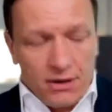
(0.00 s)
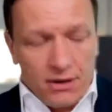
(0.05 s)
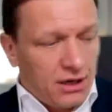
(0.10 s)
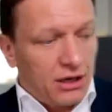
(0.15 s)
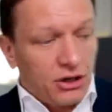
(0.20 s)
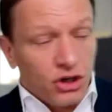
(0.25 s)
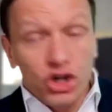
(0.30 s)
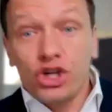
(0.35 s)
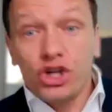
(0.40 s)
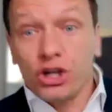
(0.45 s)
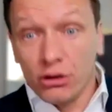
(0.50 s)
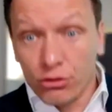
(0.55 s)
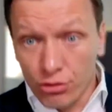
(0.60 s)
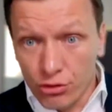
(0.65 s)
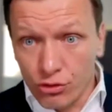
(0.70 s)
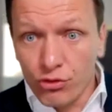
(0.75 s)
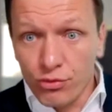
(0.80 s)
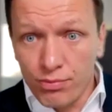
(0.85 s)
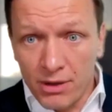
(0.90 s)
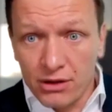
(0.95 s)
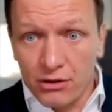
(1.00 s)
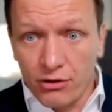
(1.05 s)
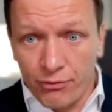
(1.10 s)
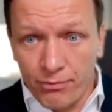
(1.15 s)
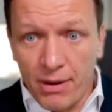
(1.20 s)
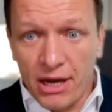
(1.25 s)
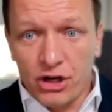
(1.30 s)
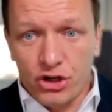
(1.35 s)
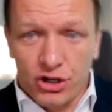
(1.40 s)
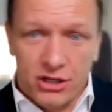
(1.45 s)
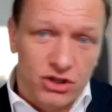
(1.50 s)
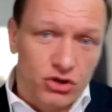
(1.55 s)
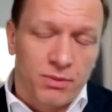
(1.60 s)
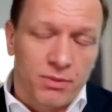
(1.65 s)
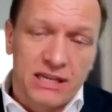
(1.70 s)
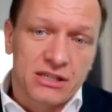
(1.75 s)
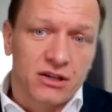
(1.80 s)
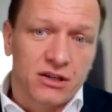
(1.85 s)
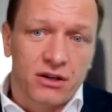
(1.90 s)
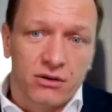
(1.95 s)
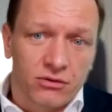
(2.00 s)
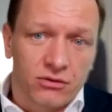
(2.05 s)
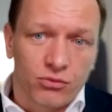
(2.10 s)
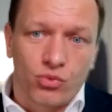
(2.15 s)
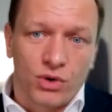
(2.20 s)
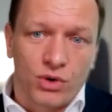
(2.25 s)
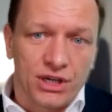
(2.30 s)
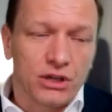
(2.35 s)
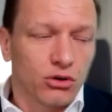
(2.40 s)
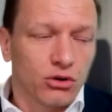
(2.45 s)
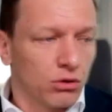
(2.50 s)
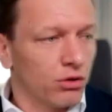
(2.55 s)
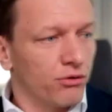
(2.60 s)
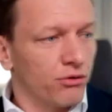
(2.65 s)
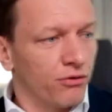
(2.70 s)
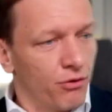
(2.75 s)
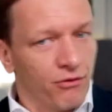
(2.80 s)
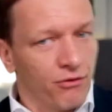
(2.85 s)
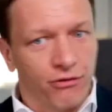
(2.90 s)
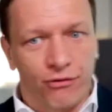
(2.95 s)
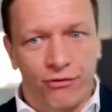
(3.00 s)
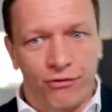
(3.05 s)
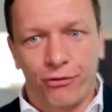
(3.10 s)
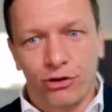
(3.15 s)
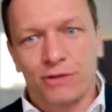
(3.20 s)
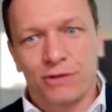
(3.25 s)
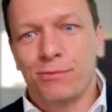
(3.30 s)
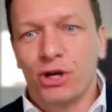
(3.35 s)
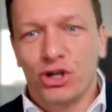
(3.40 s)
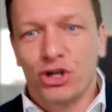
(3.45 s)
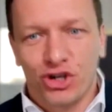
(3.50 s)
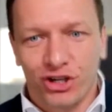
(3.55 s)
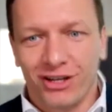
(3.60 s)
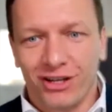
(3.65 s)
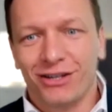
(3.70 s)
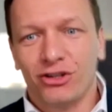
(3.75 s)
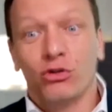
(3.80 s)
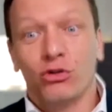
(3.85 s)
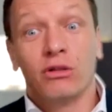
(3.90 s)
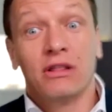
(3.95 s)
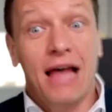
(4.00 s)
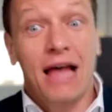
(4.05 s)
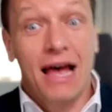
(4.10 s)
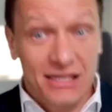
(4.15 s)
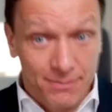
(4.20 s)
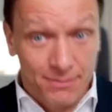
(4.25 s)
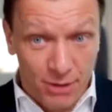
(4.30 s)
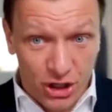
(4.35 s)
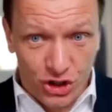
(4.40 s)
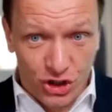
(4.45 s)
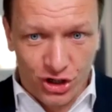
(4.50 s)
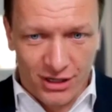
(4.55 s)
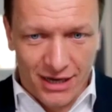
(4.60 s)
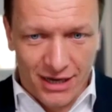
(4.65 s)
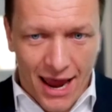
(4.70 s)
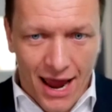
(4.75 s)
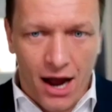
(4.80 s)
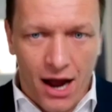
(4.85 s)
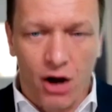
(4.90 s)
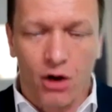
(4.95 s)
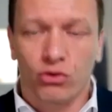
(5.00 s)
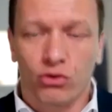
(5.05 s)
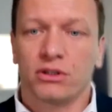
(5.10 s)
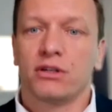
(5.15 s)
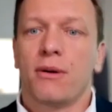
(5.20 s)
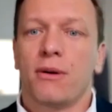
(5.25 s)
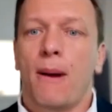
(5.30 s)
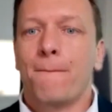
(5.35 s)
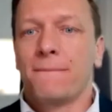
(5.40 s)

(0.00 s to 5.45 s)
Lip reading: initial recruitment of patients. So basically, we need to look from first patient in to last patient out,